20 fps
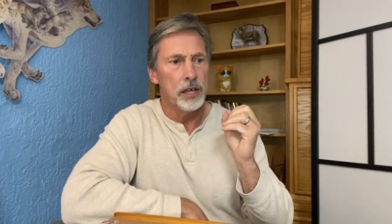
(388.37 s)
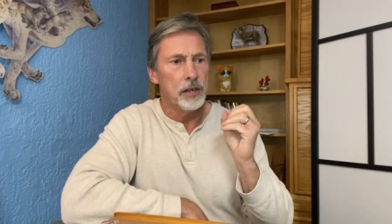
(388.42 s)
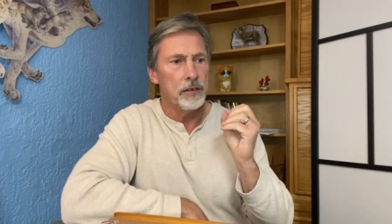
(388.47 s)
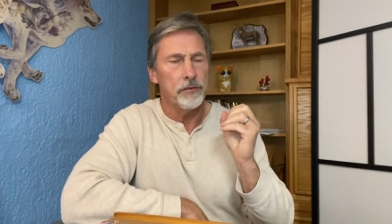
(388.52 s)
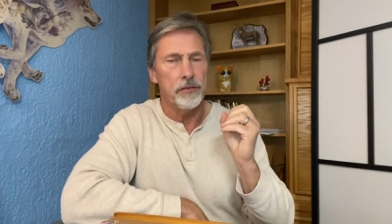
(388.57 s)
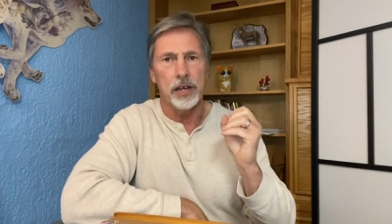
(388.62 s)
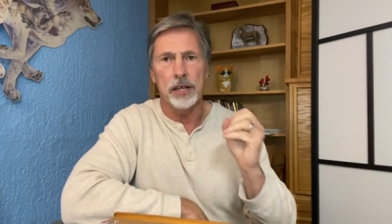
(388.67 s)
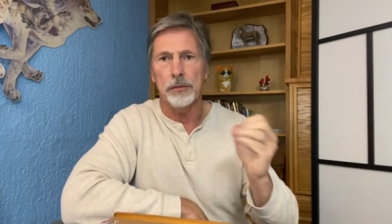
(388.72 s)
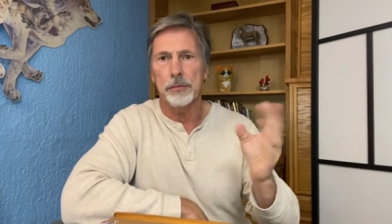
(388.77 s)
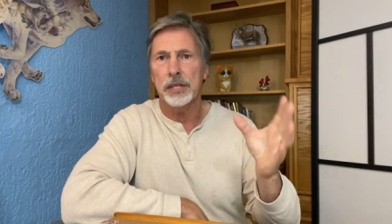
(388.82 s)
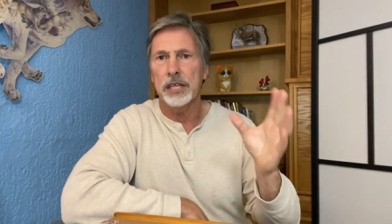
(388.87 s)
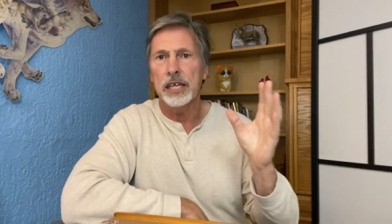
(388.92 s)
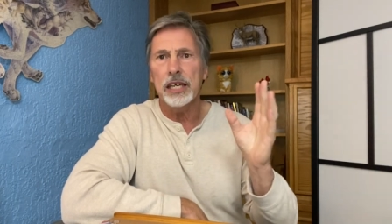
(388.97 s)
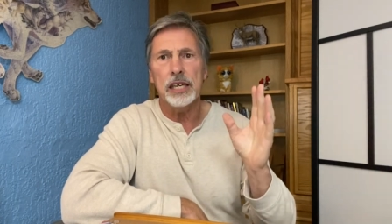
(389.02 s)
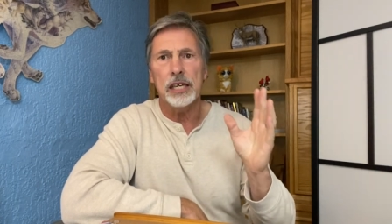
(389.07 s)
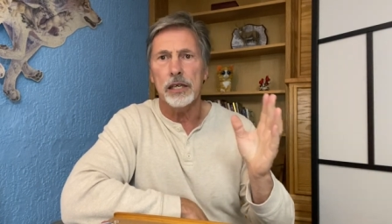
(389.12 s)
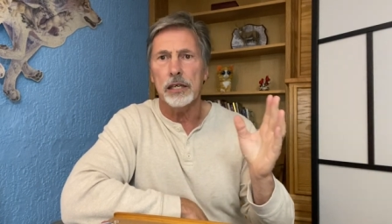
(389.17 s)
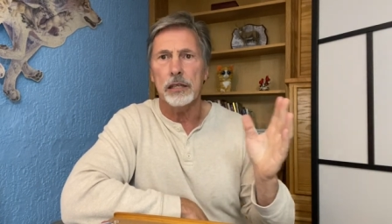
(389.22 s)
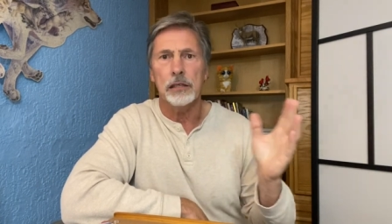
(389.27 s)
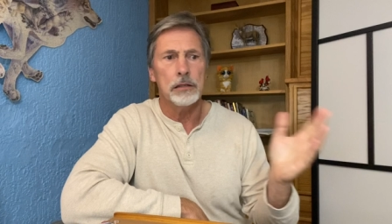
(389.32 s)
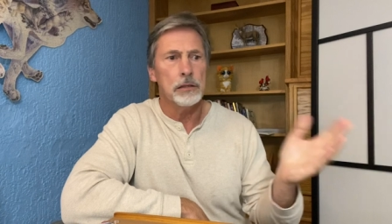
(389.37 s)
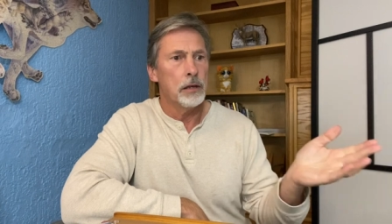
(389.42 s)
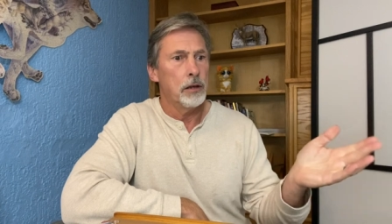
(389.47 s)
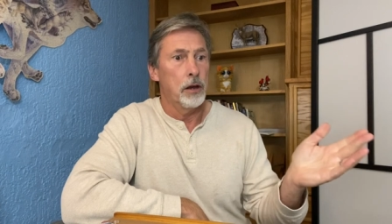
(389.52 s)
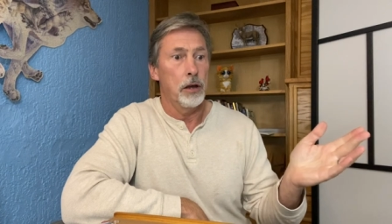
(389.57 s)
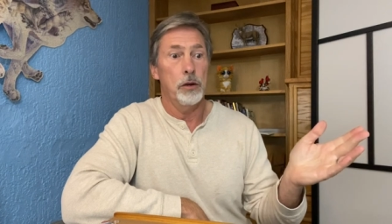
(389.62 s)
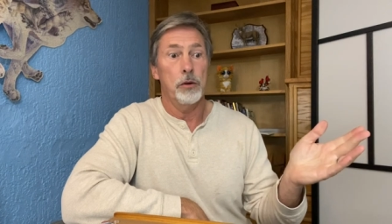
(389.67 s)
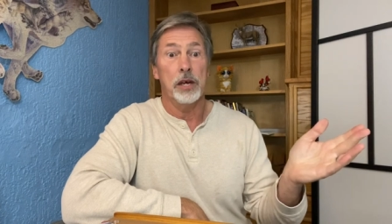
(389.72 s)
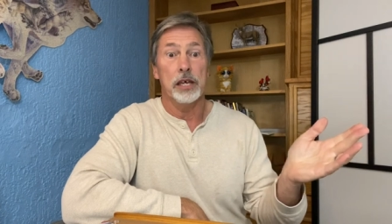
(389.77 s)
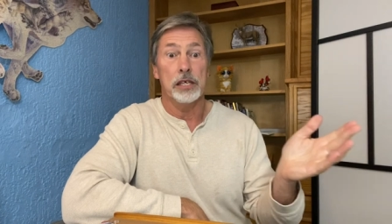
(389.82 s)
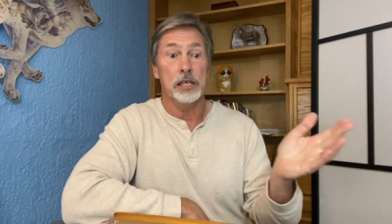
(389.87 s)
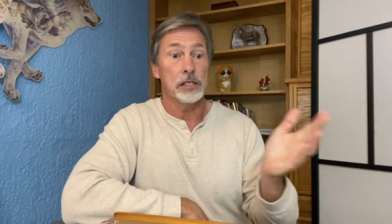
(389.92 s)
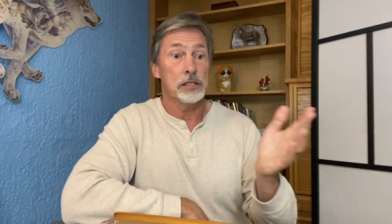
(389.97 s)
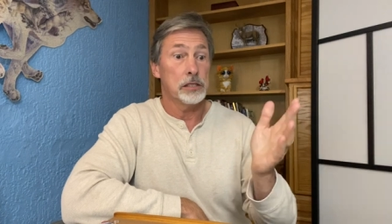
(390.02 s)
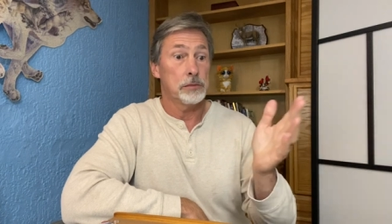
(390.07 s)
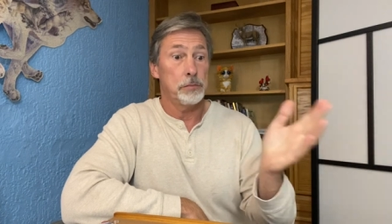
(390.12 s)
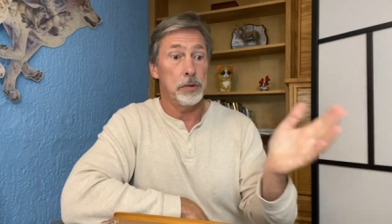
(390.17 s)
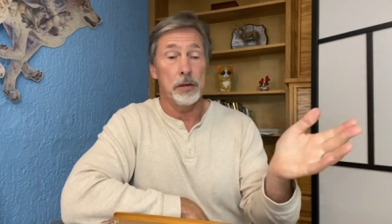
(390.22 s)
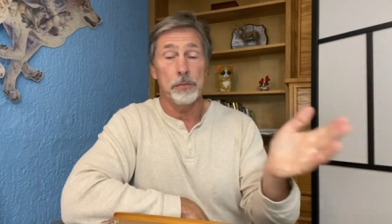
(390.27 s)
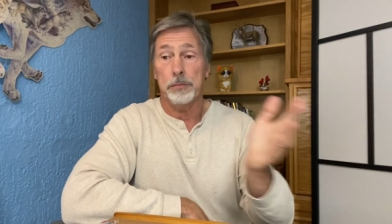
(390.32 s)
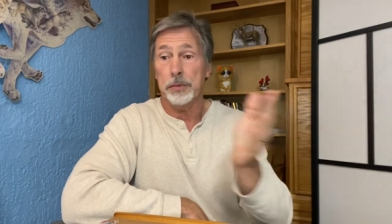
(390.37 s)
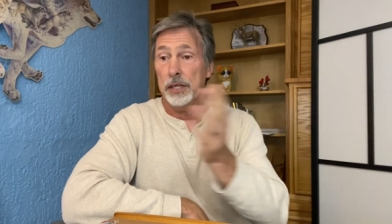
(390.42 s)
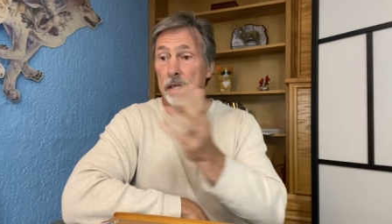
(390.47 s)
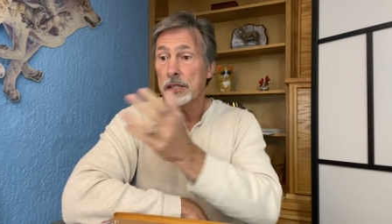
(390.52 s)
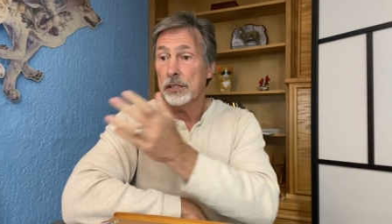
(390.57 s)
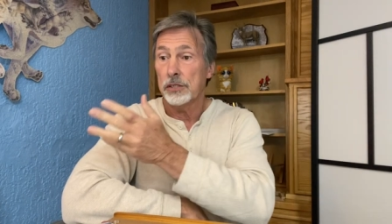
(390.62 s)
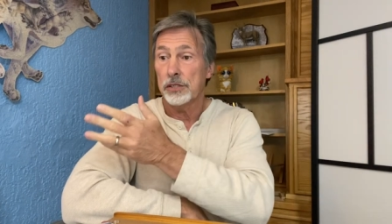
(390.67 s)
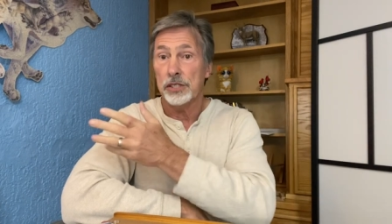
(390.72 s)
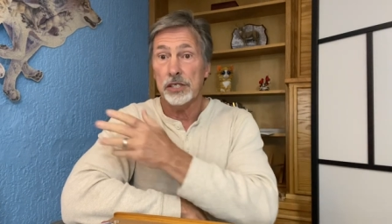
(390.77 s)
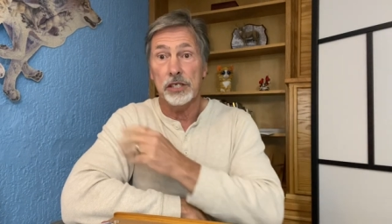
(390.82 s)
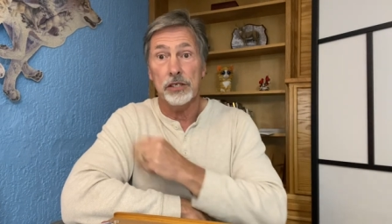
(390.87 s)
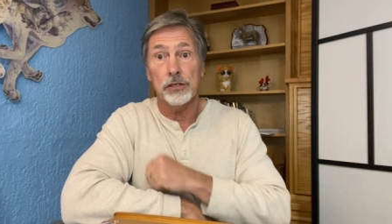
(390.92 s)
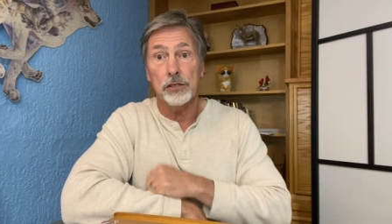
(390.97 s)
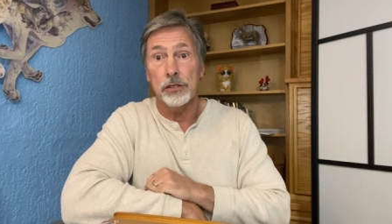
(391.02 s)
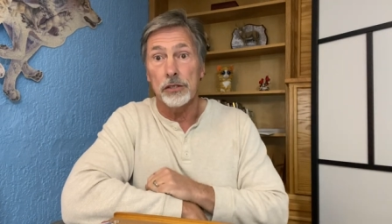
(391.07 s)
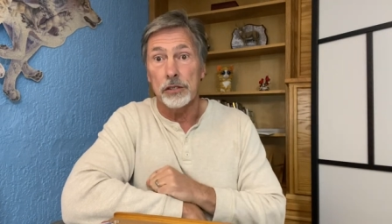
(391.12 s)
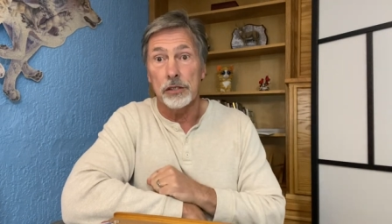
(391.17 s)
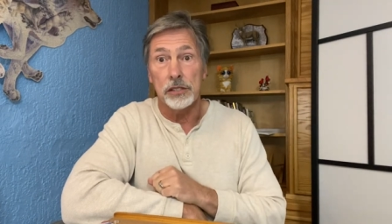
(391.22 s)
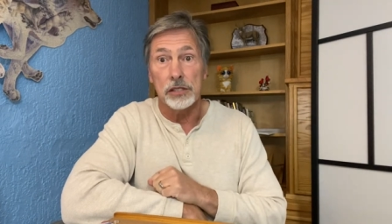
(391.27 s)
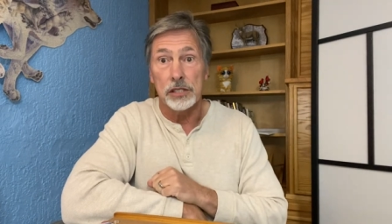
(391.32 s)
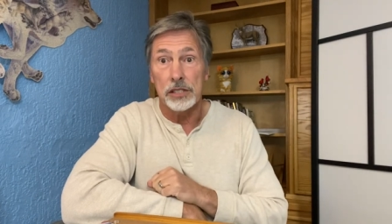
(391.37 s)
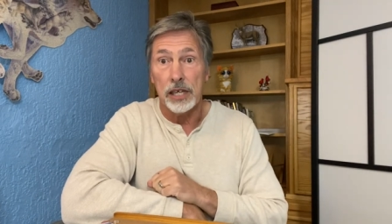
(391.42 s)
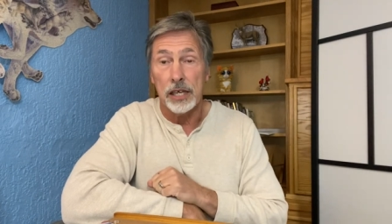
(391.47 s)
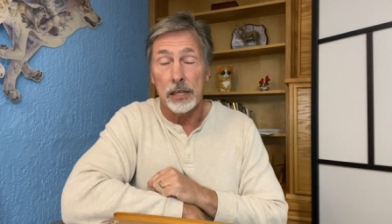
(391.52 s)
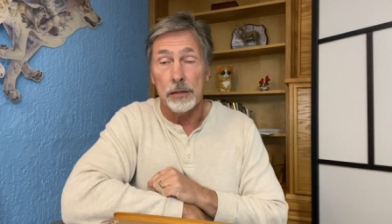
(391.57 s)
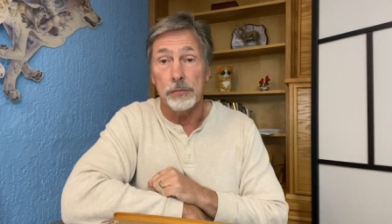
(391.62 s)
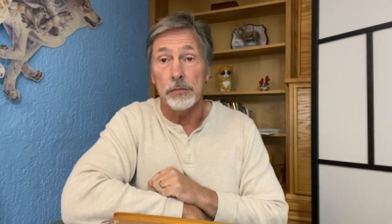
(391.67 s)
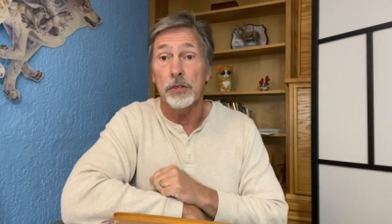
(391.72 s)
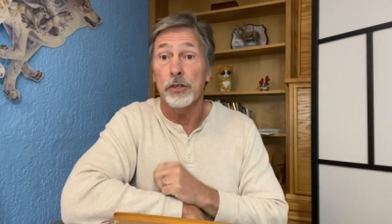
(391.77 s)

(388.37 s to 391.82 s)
vitamin E. Oh, I guess puppy and senior are the same.